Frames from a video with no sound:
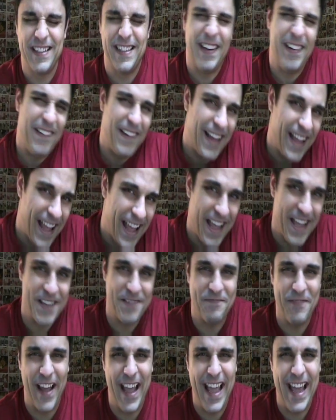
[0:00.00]
Go ahead,
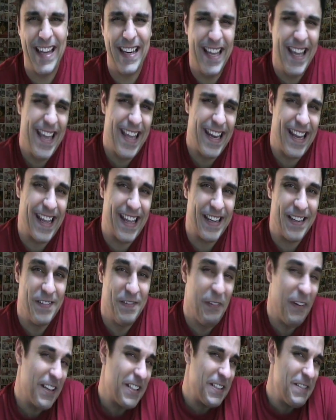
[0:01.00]
man, hit it.
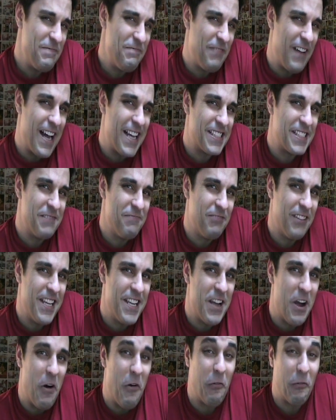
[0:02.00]
What could possibly
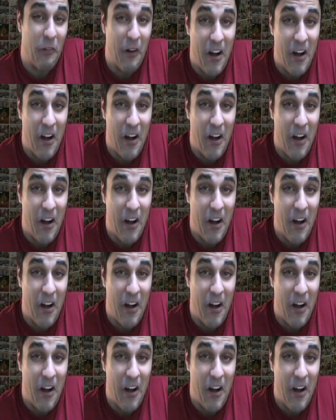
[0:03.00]
go